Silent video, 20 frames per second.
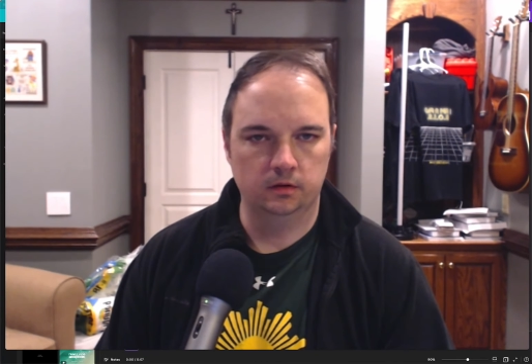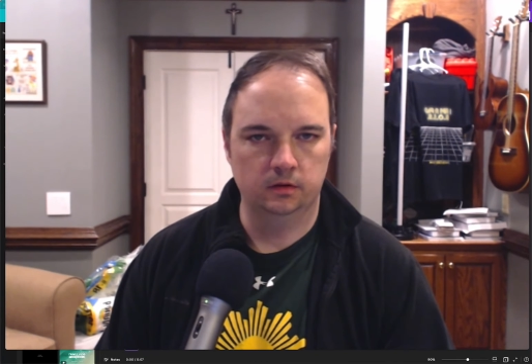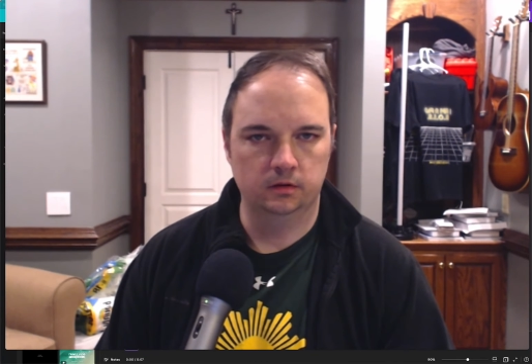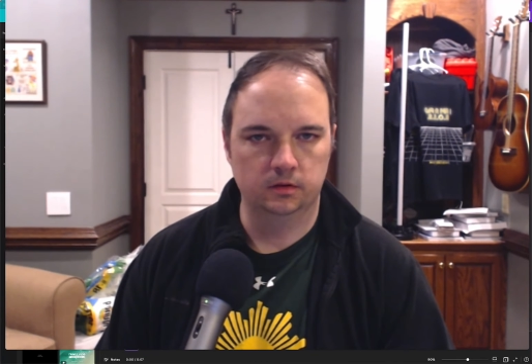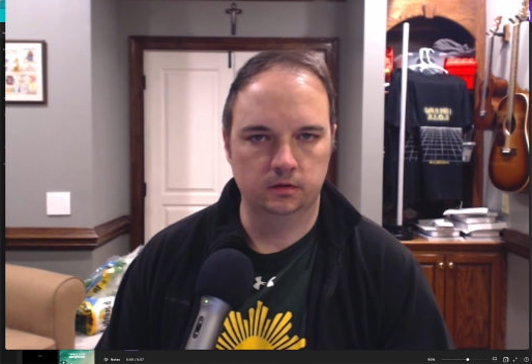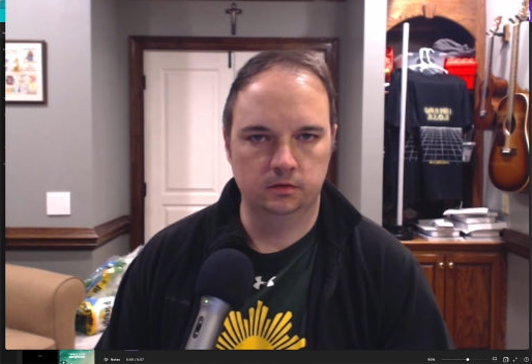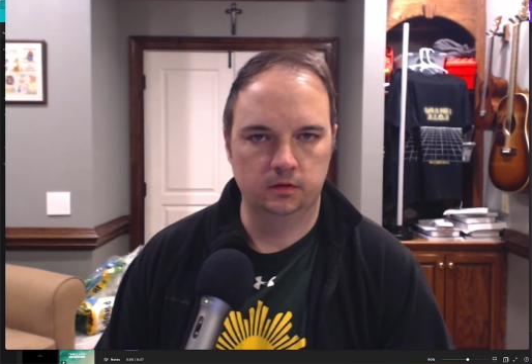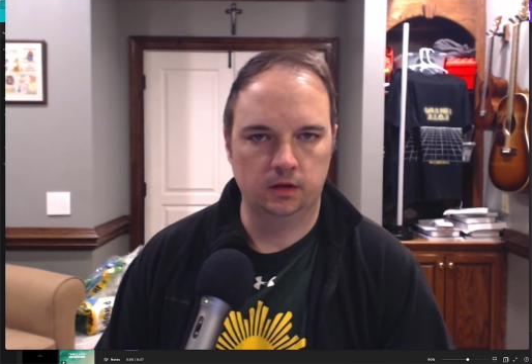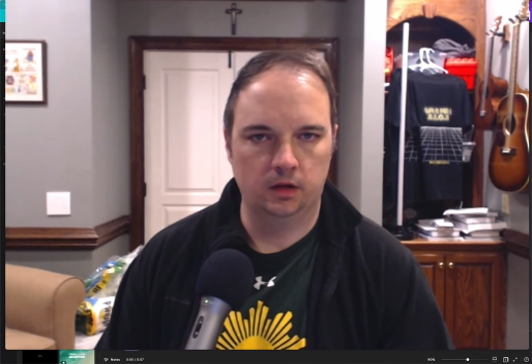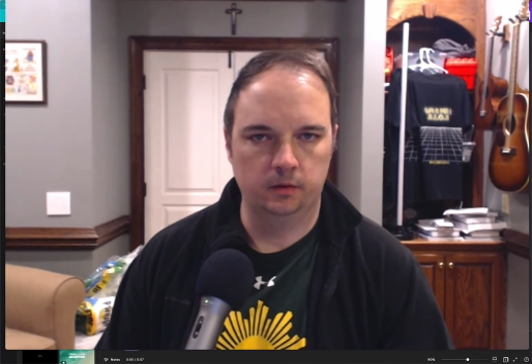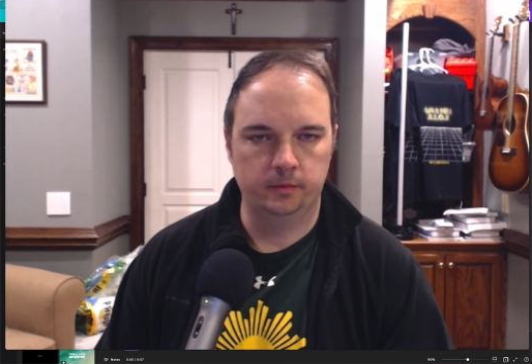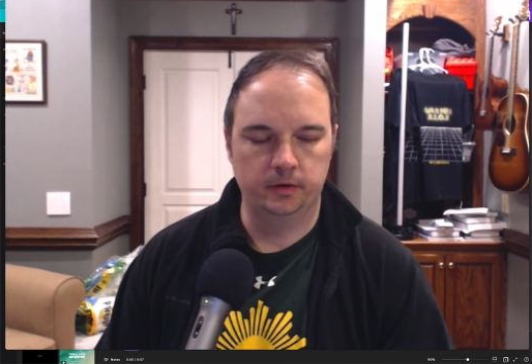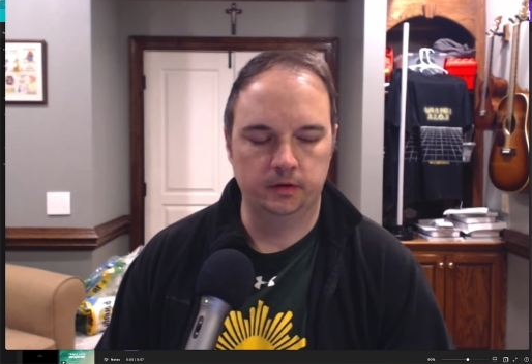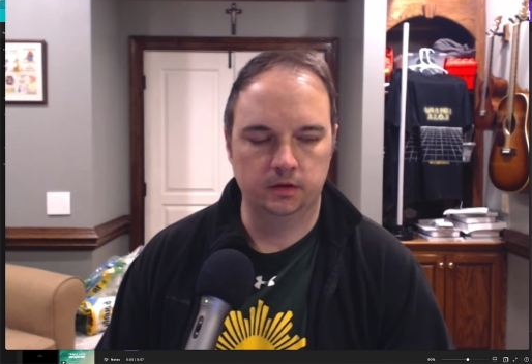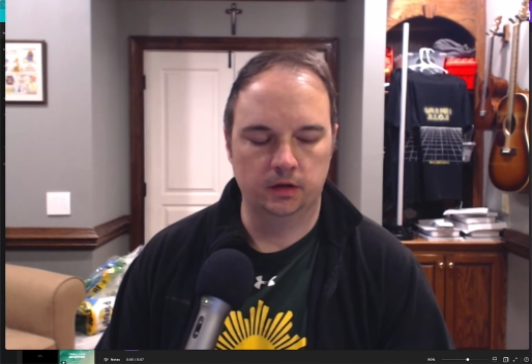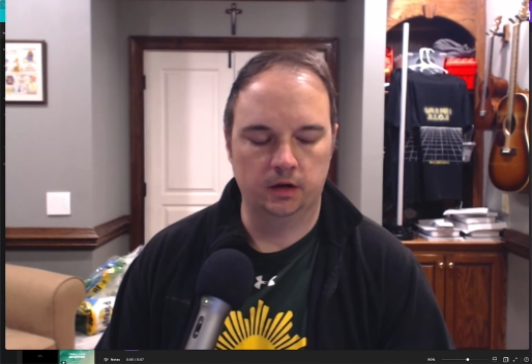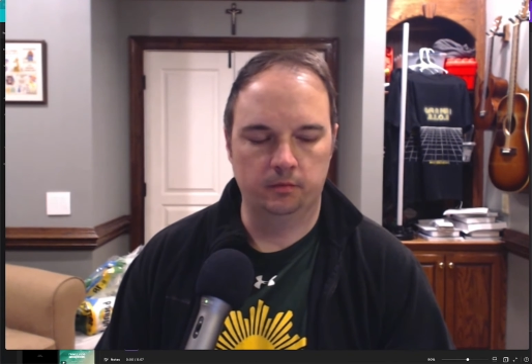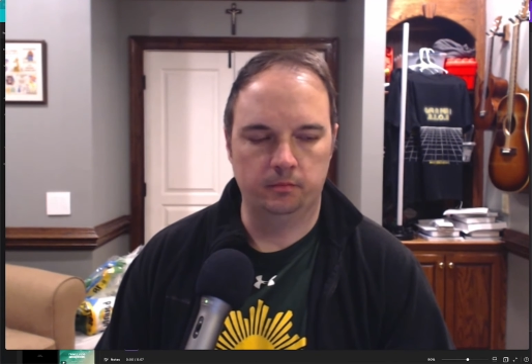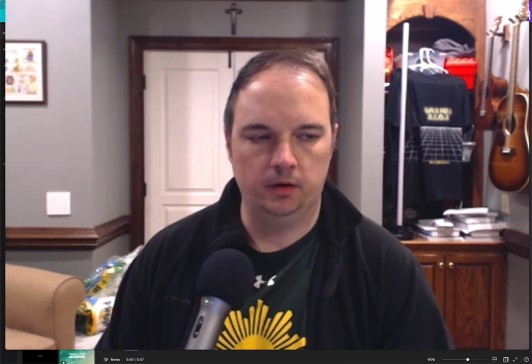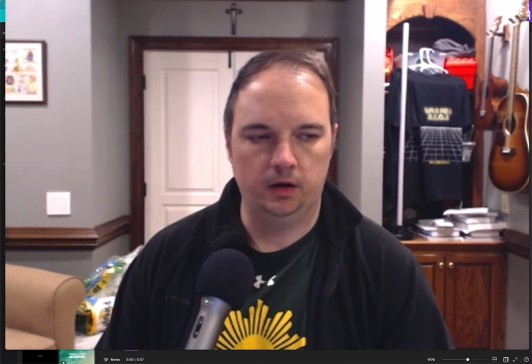got to be a ton of
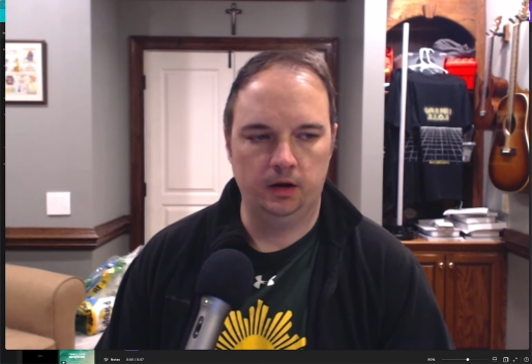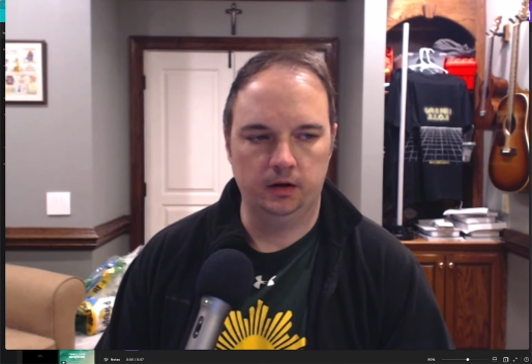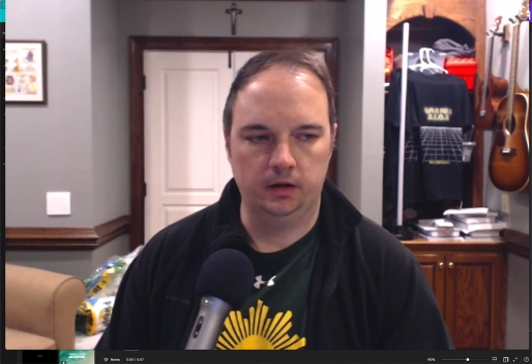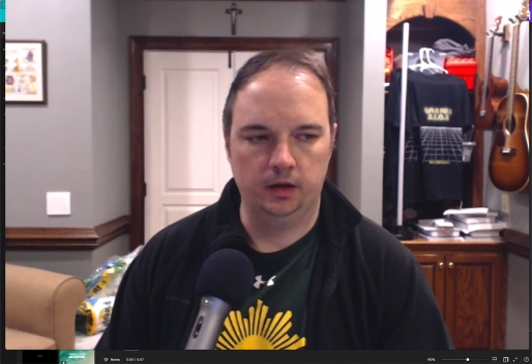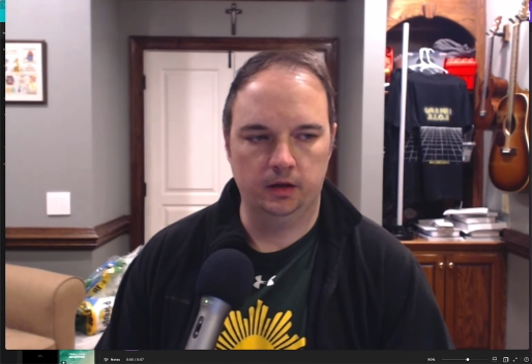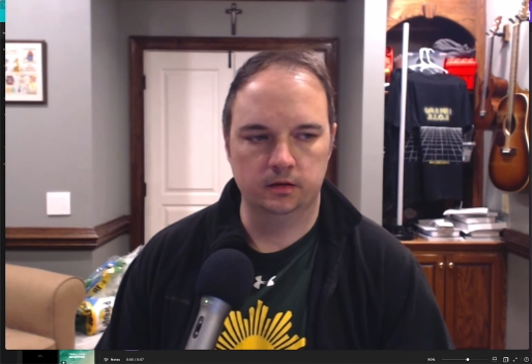podcasts,